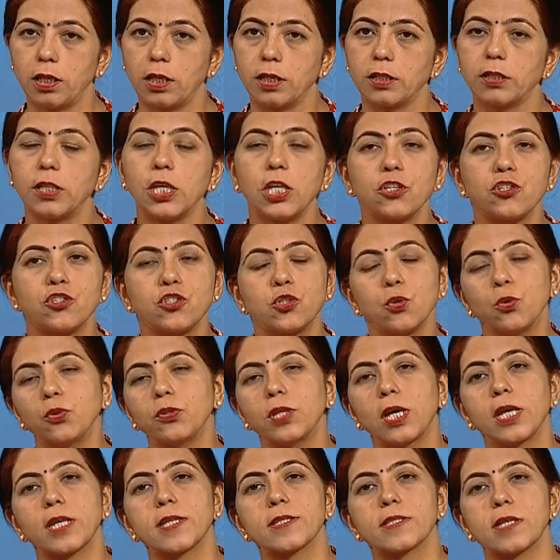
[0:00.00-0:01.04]
These two
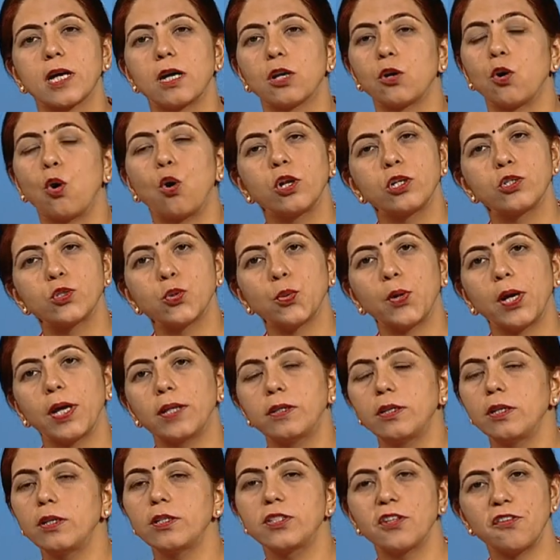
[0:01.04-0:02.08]
things are
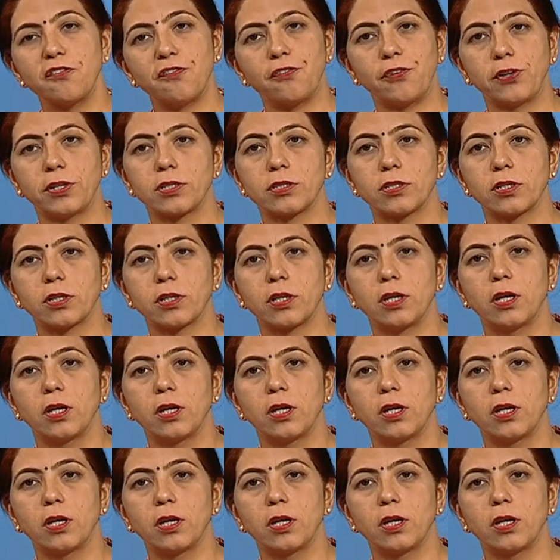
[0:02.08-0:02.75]
altogether different.